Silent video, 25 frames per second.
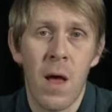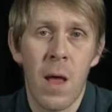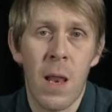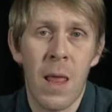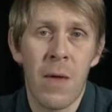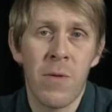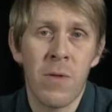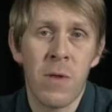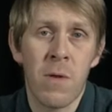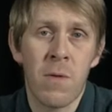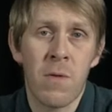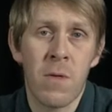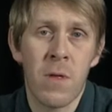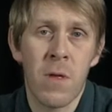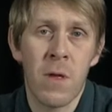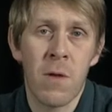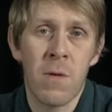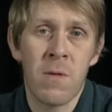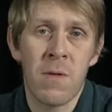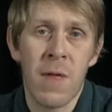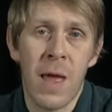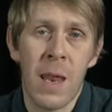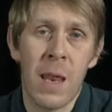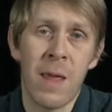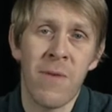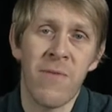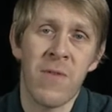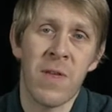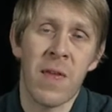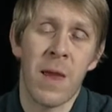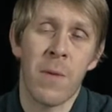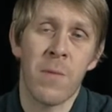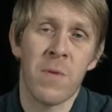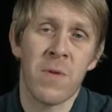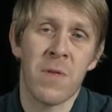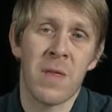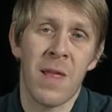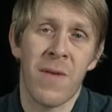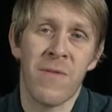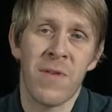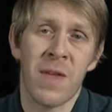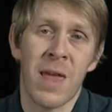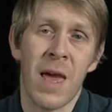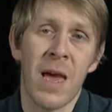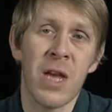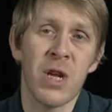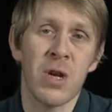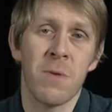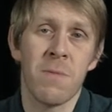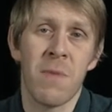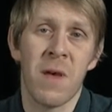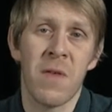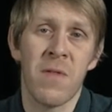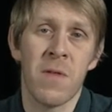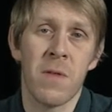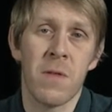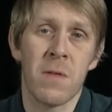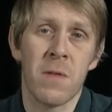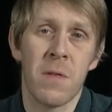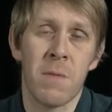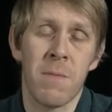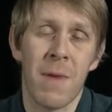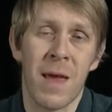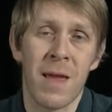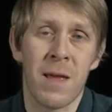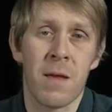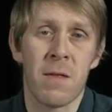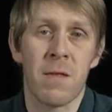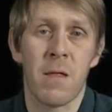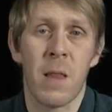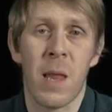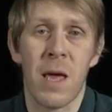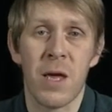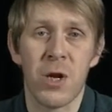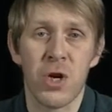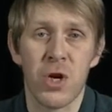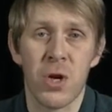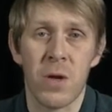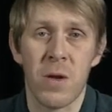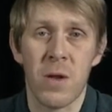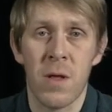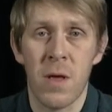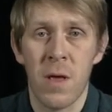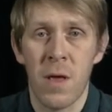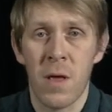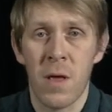allowing you to use any of the camera's navigation methods to make a selection.